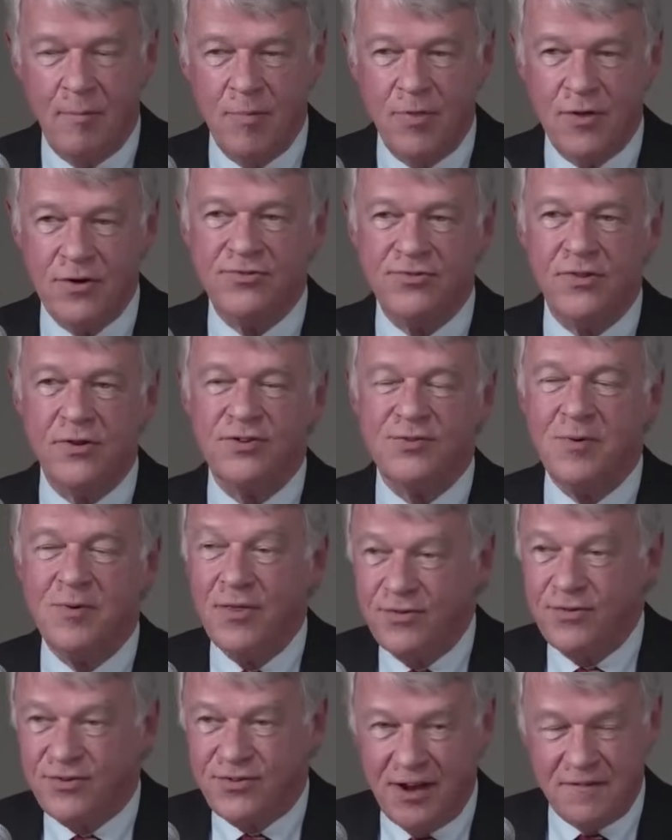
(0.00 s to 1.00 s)
There's some
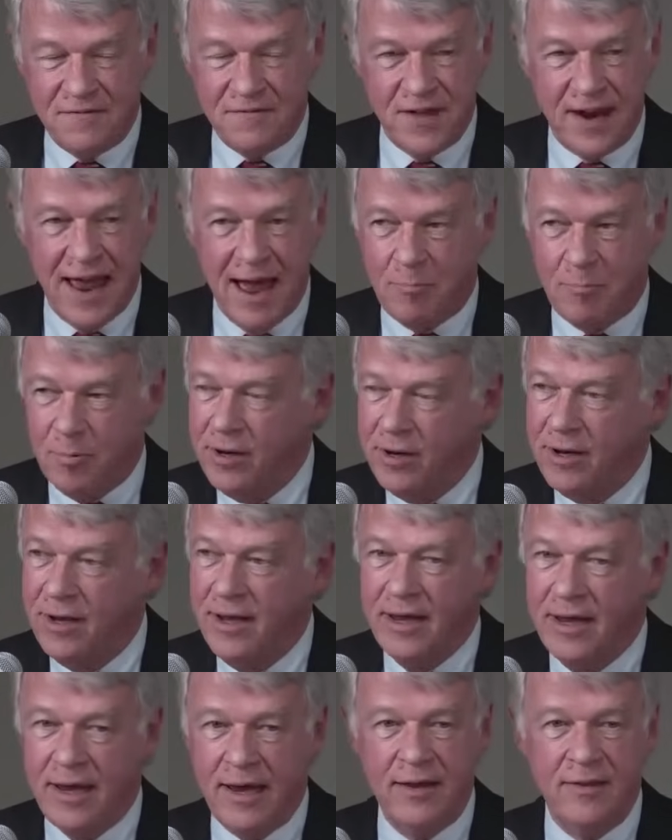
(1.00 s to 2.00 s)
other stuff that happened
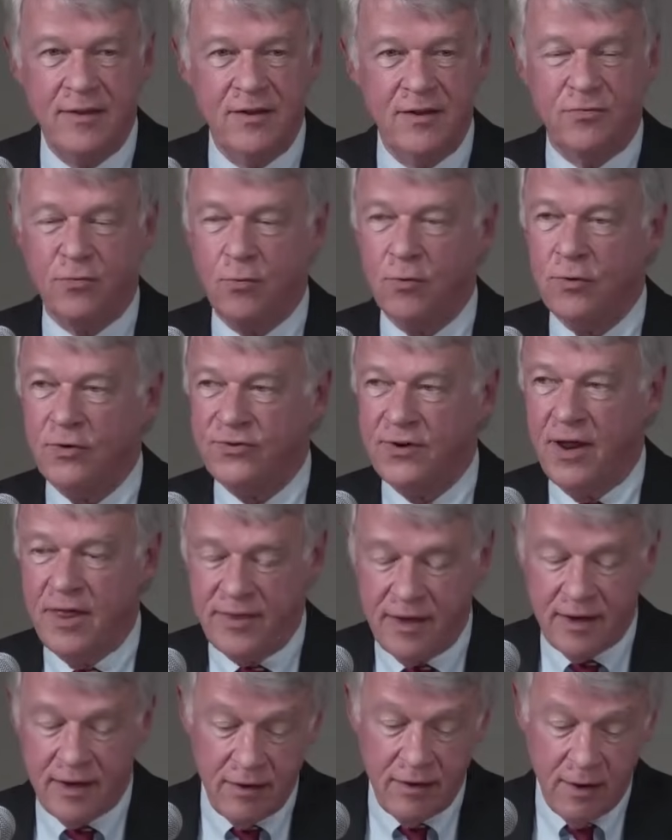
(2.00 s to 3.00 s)
in these rules, and I
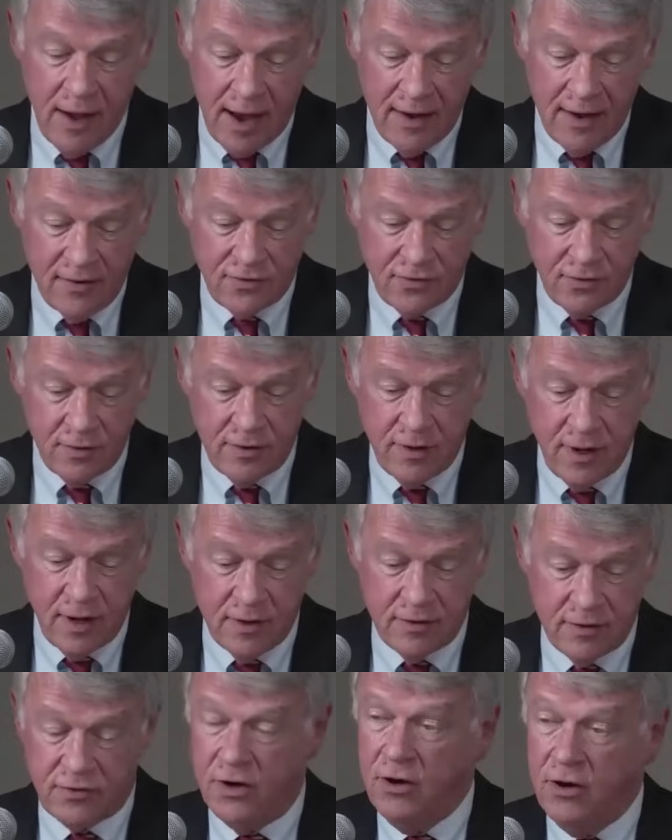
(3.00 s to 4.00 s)
think you guys should
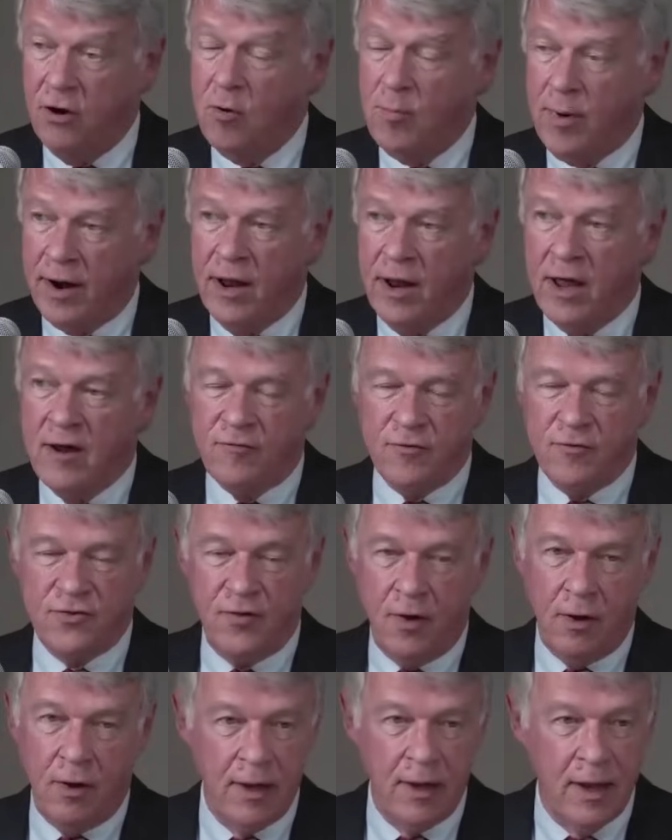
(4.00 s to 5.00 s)
know about it. First
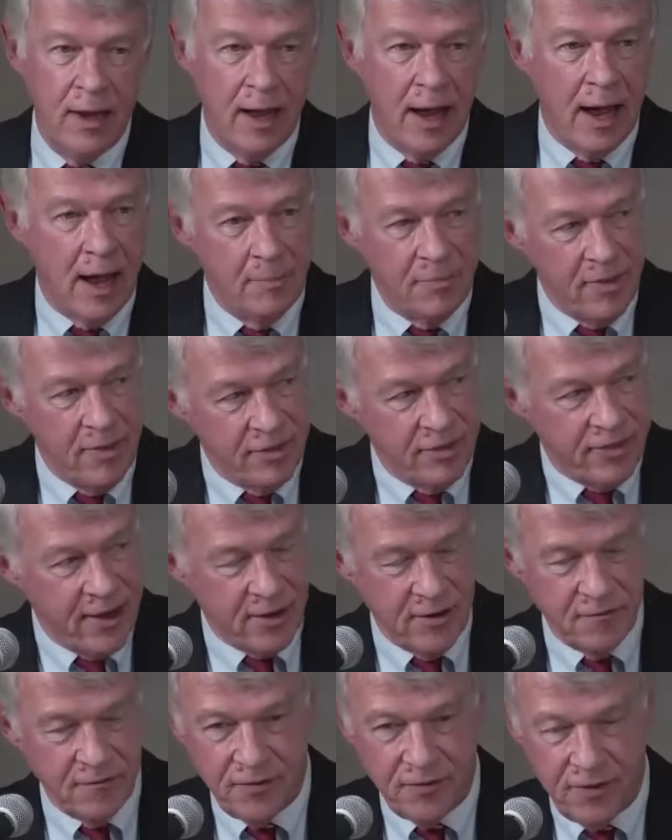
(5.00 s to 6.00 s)
of all,
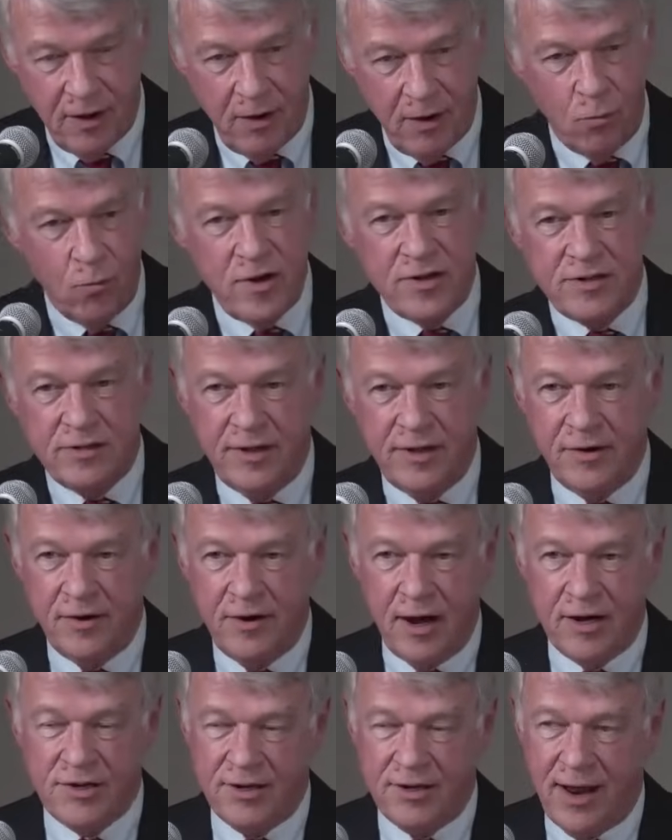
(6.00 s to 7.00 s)
thank you for the original
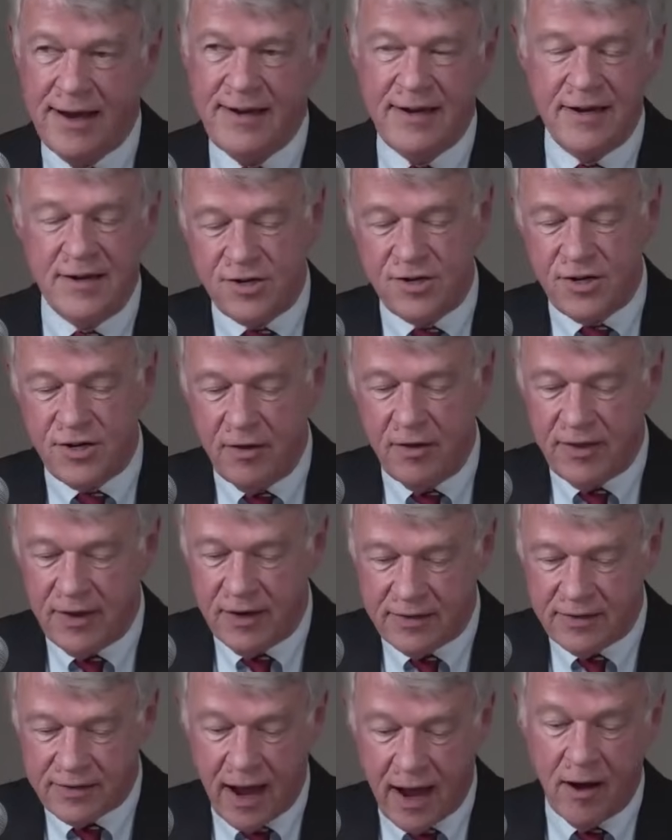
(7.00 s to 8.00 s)
introduction. I didn't share the
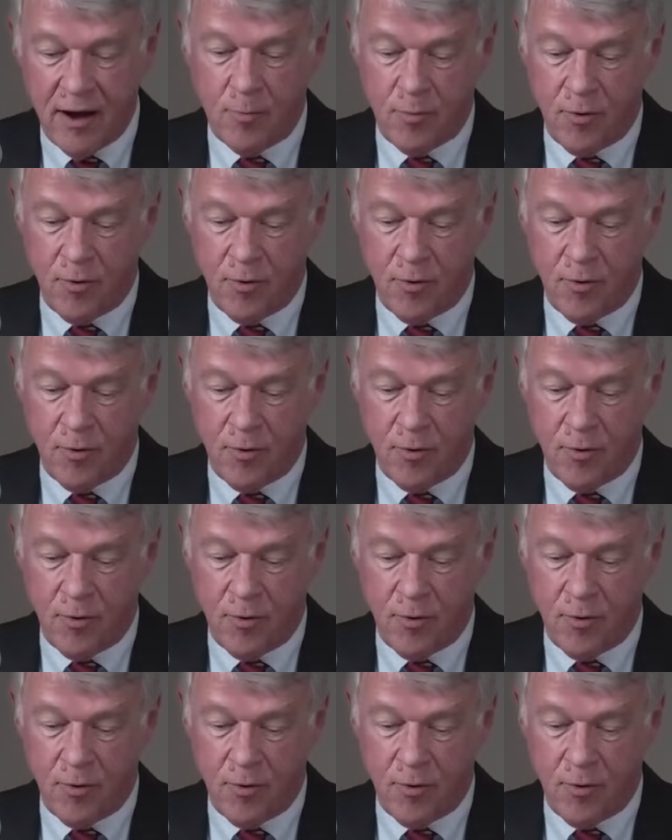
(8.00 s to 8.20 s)
entire